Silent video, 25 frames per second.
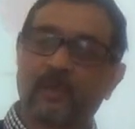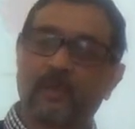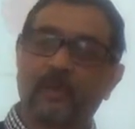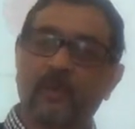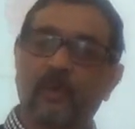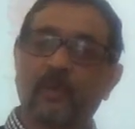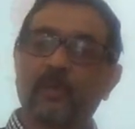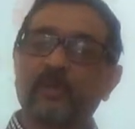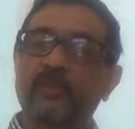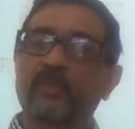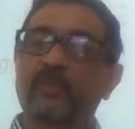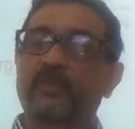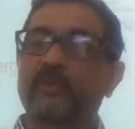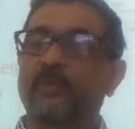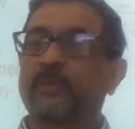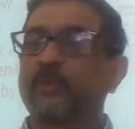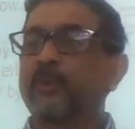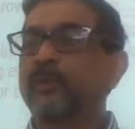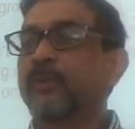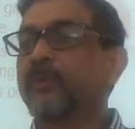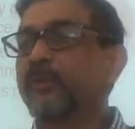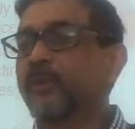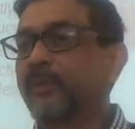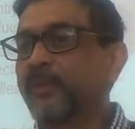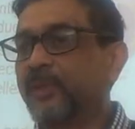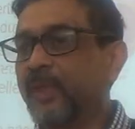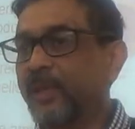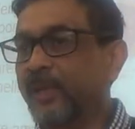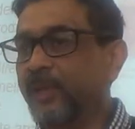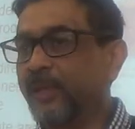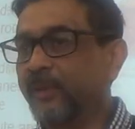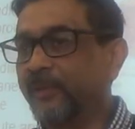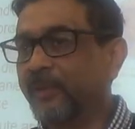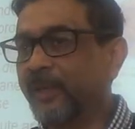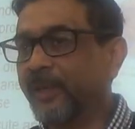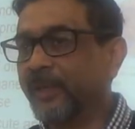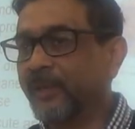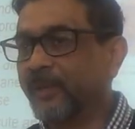close to the
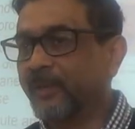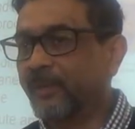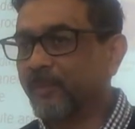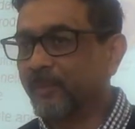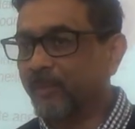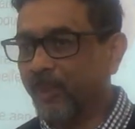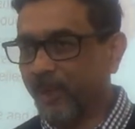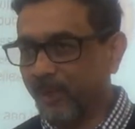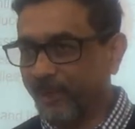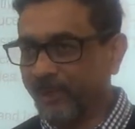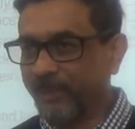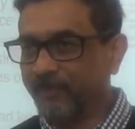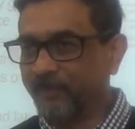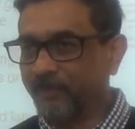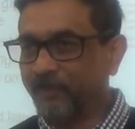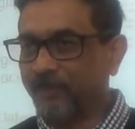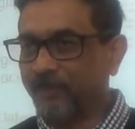living body.